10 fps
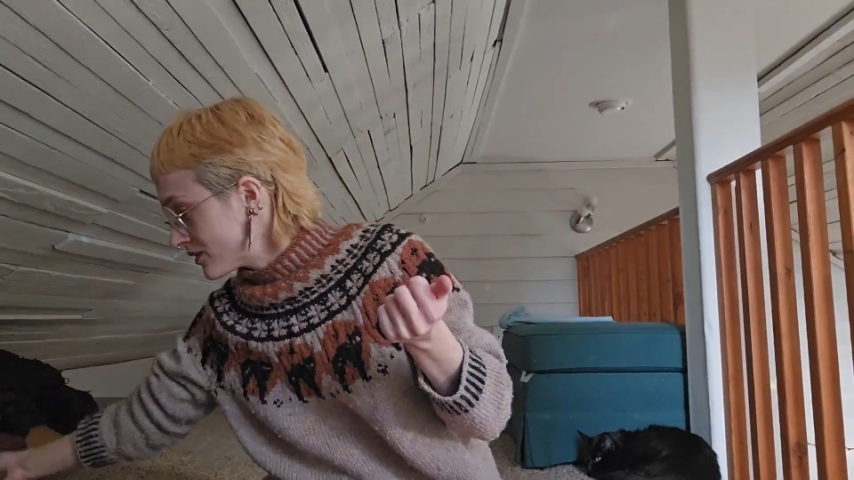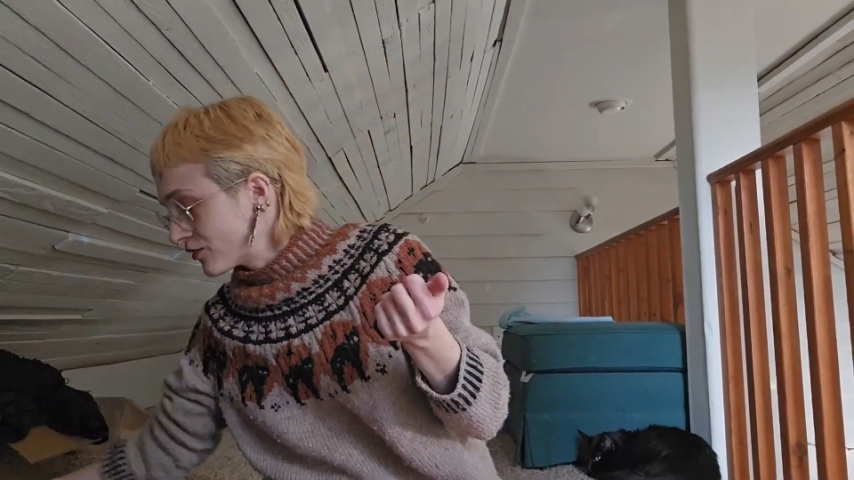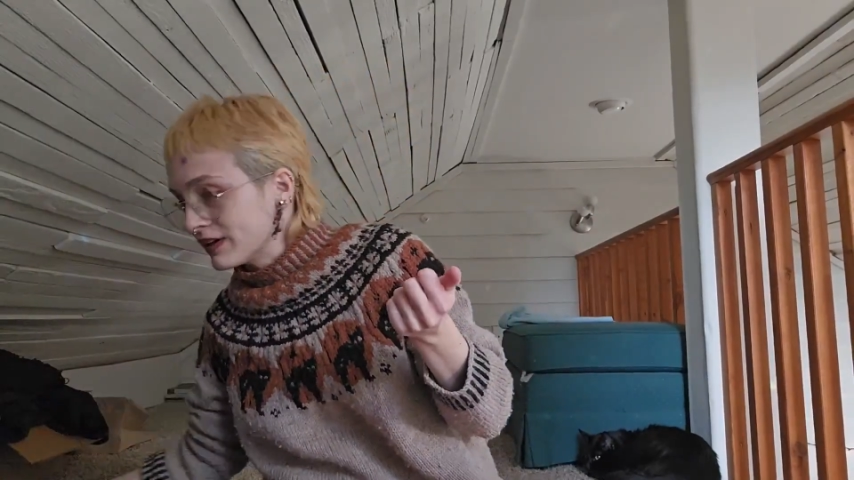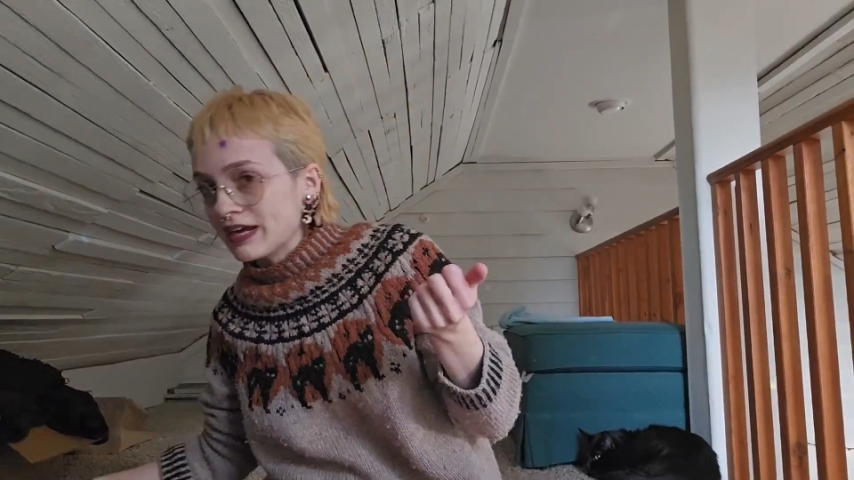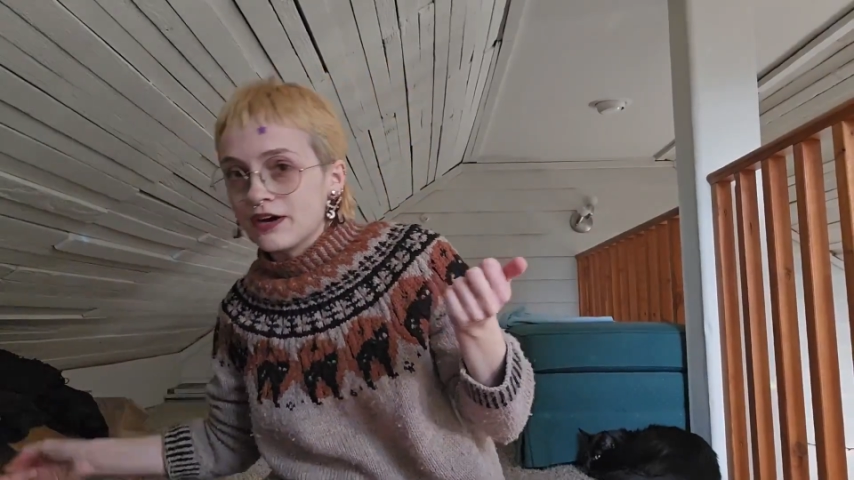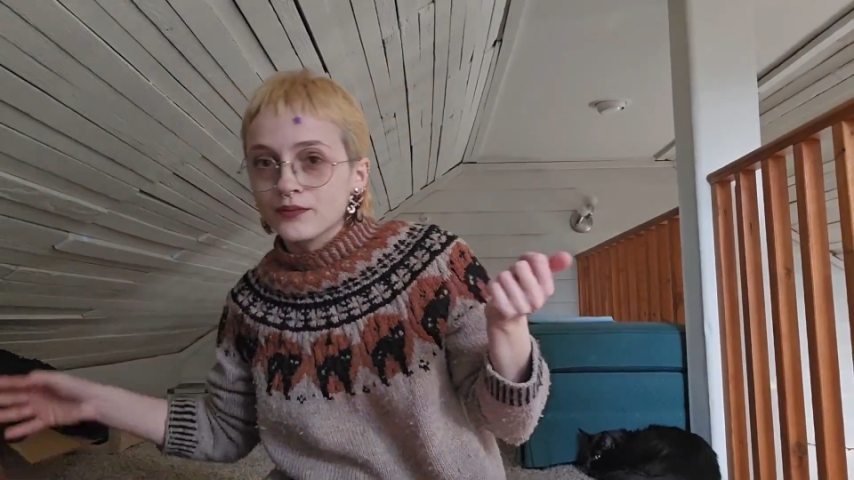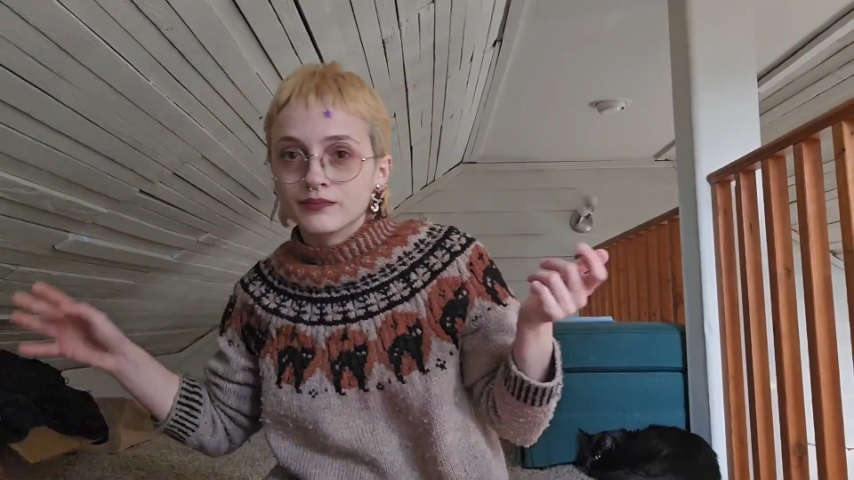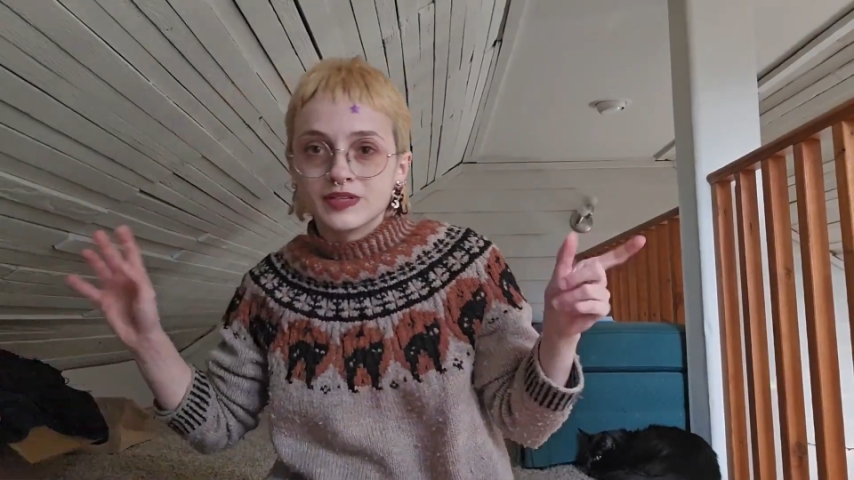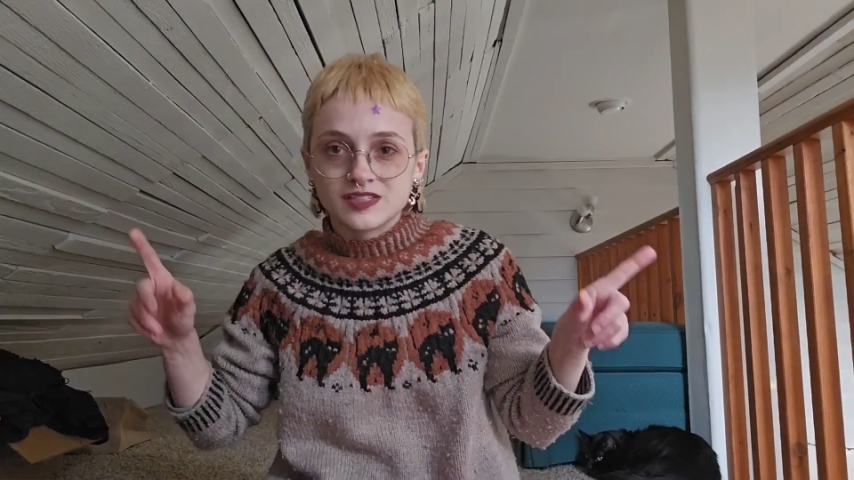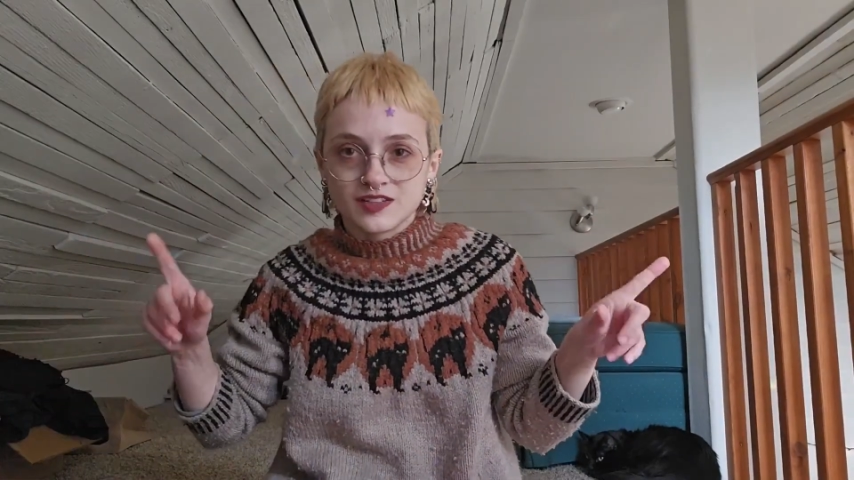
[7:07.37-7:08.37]
of right now,
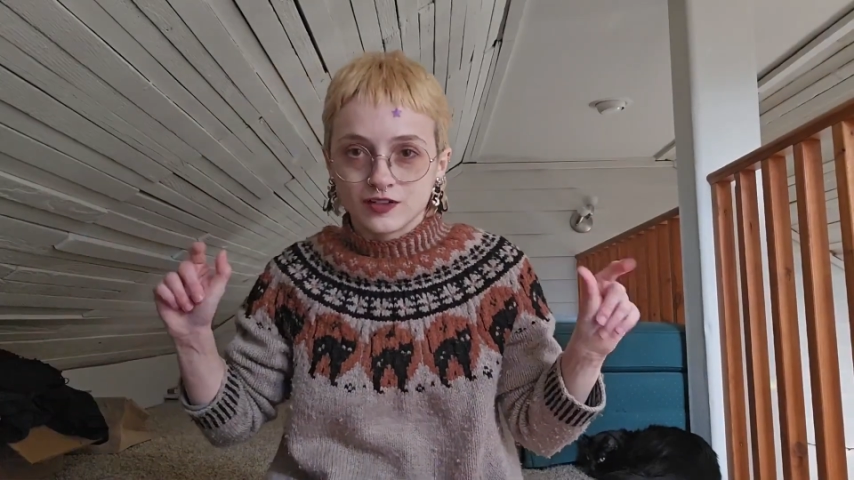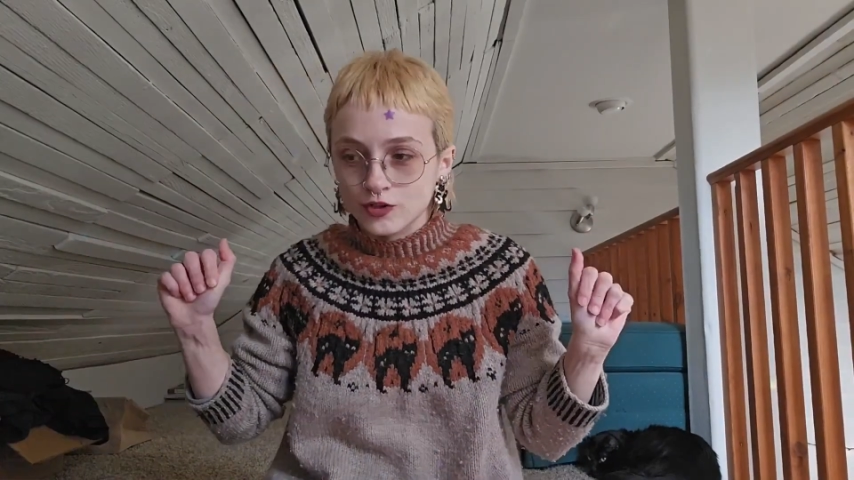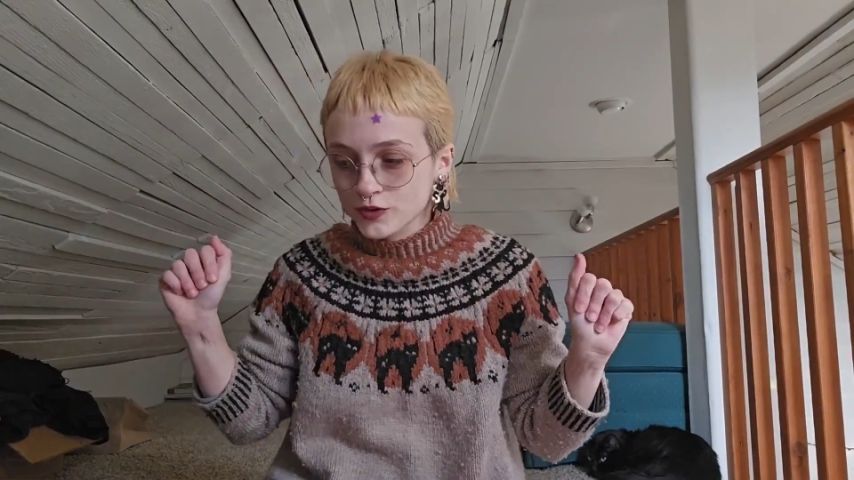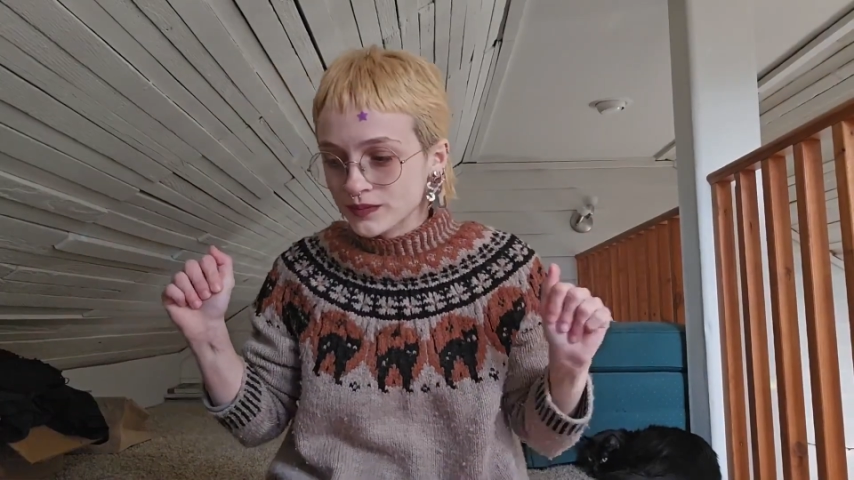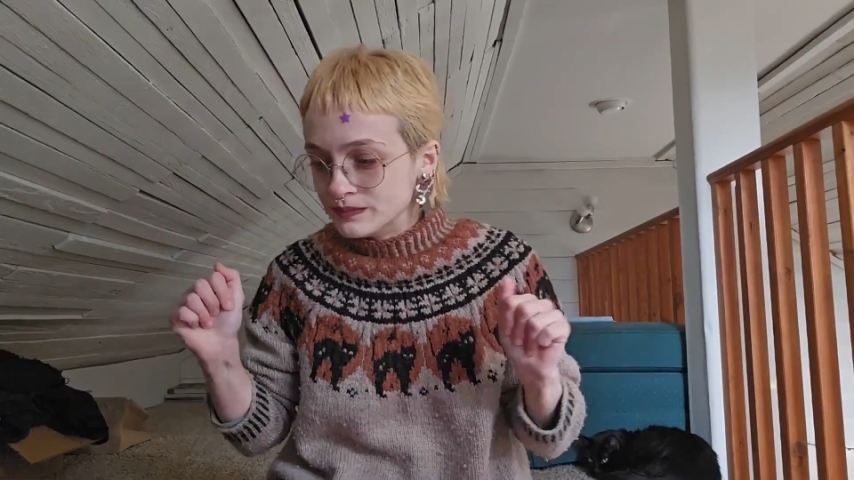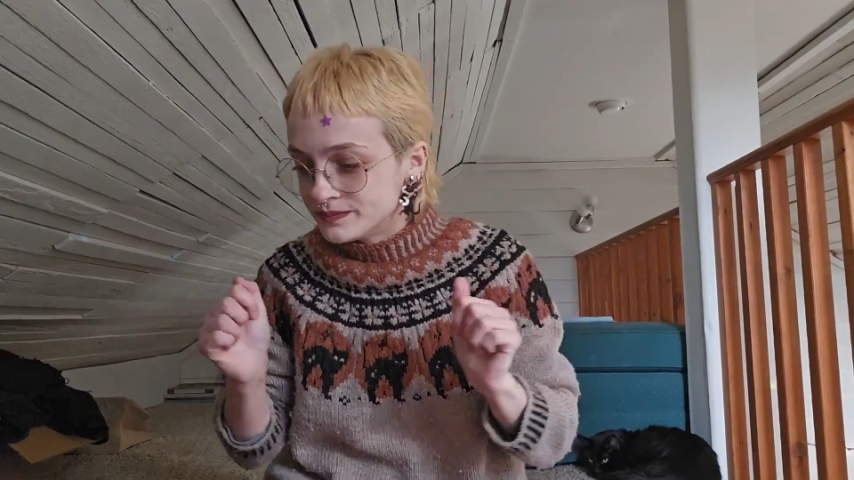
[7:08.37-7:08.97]
it's on hold.